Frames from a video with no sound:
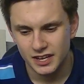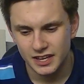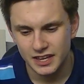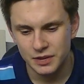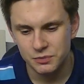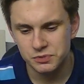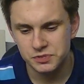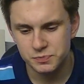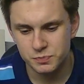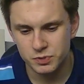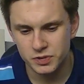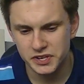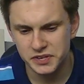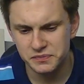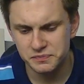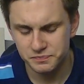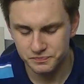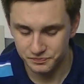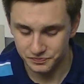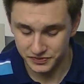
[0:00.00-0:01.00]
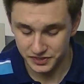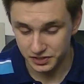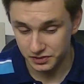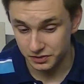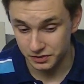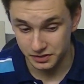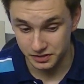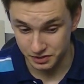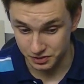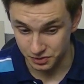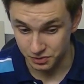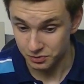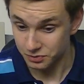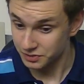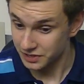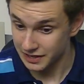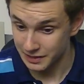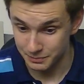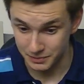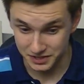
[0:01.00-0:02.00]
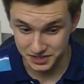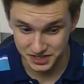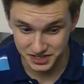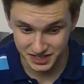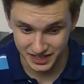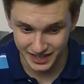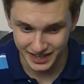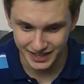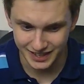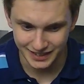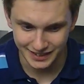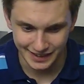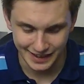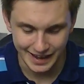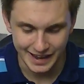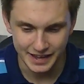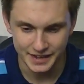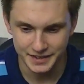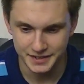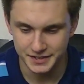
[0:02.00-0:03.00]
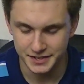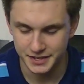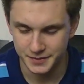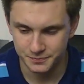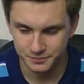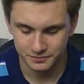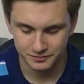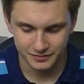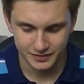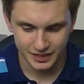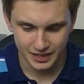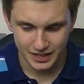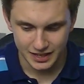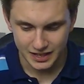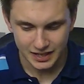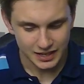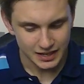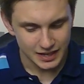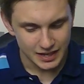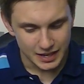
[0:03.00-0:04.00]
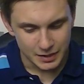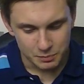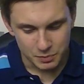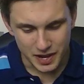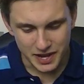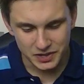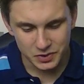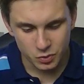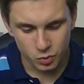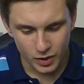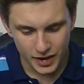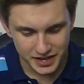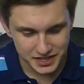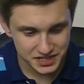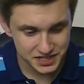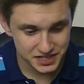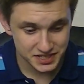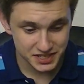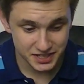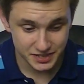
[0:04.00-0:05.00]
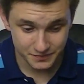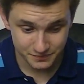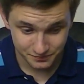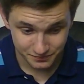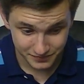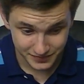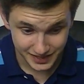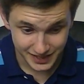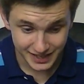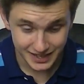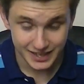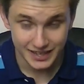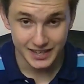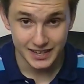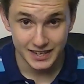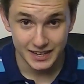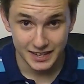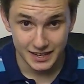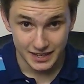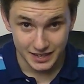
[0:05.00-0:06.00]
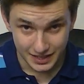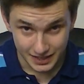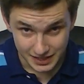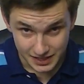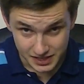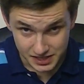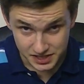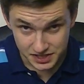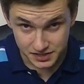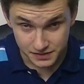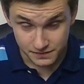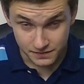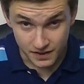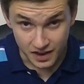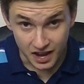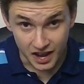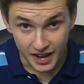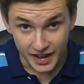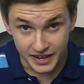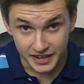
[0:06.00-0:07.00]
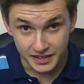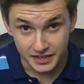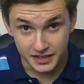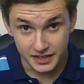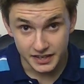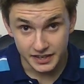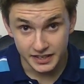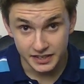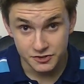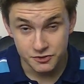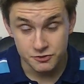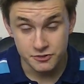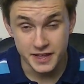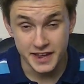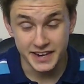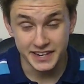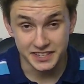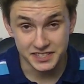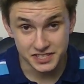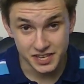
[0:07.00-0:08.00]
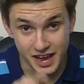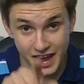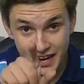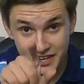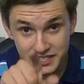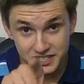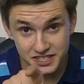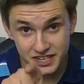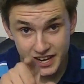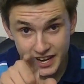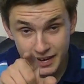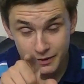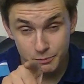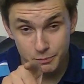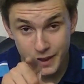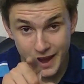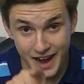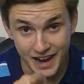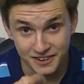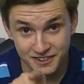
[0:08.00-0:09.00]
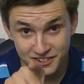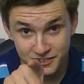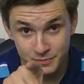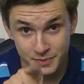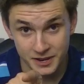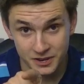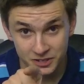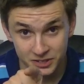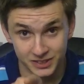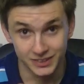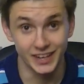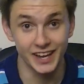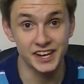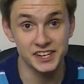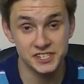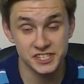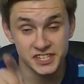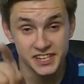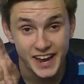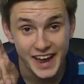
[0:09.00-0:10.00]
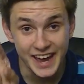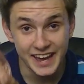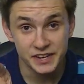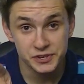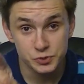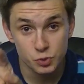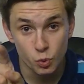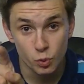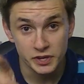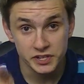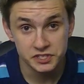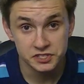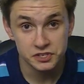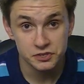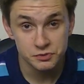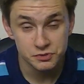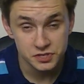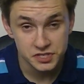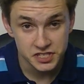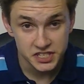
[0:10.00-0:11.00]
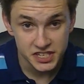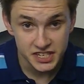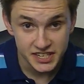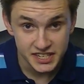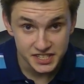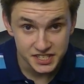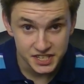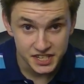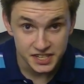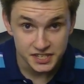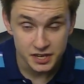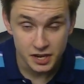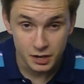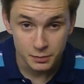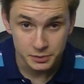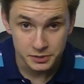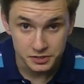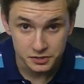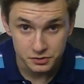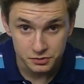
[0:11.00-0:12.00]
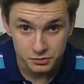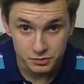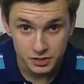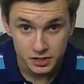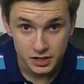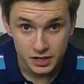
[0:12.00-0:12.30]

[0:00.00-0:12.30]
It was pretty cool, I must say, and my quest is to find either that exact same Packard Bell Legend 822 CDTW,